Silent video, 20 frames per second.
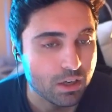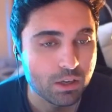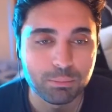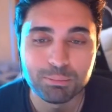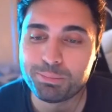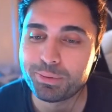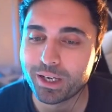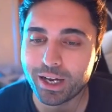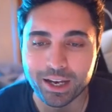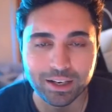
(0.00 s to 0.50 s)

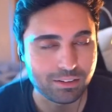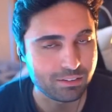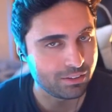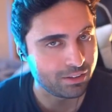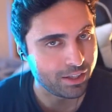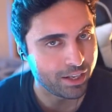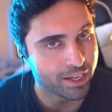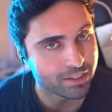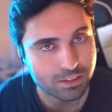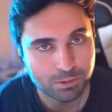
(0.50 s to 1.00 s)
But
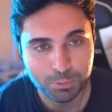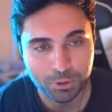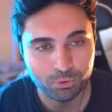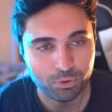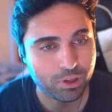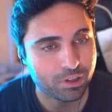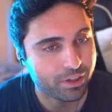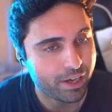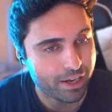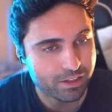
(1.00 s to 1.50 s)
let's be
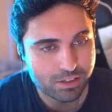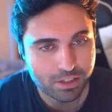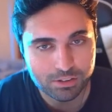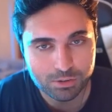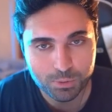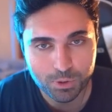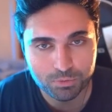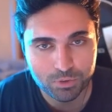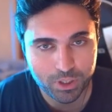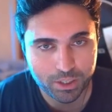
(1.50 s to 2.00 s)
real, guys, let's
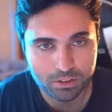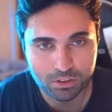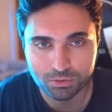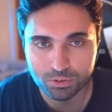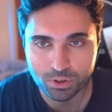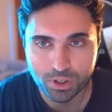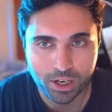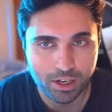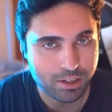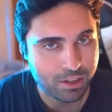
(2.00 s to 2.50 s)
be objective,
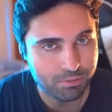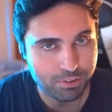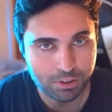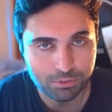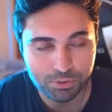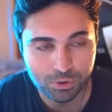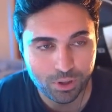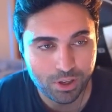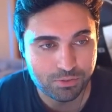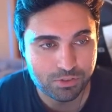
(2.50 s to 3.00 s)
okay? Even
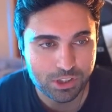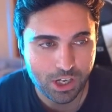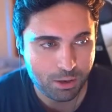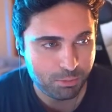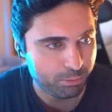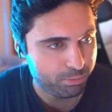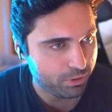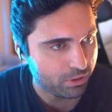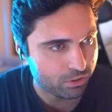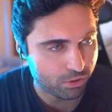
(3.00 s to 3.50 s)
if you love
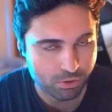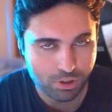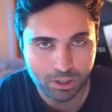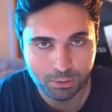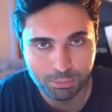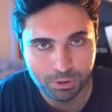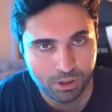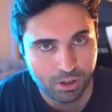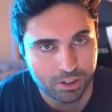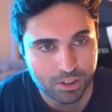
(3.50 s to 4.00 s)
Cyberpunk, you gotta
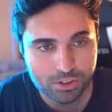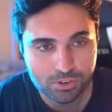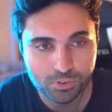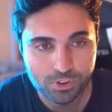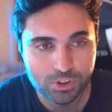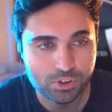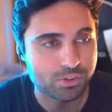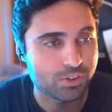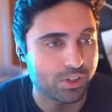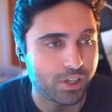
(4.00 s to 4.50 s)
be honest with
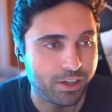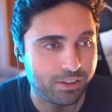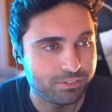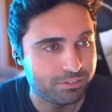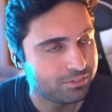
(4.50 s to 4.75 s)
yourself.